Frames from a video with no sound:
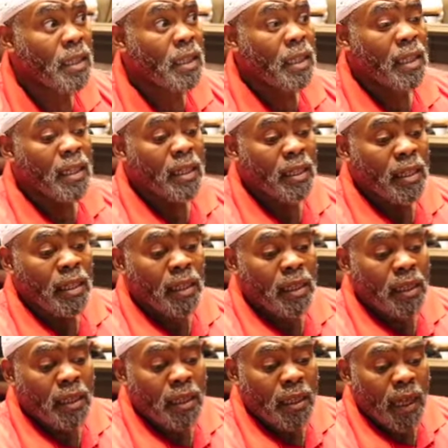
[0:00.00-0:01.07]

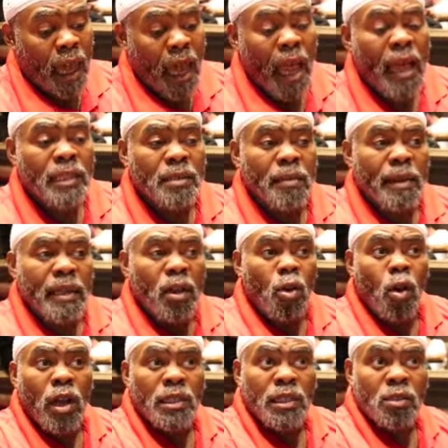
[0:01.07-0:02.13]
I had somebody
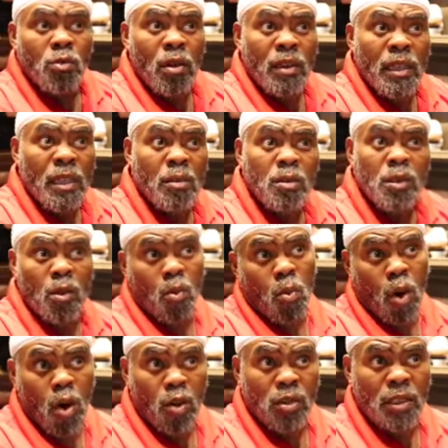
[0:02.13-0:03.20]
question whether he was a
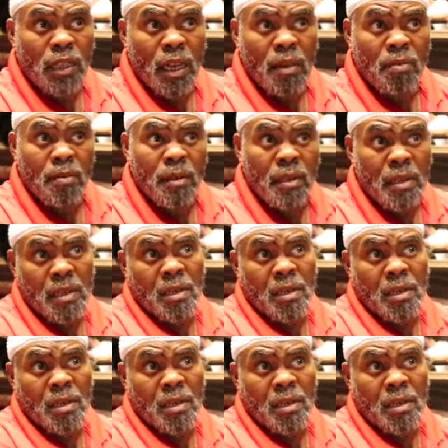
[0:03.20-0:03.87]
world champion. He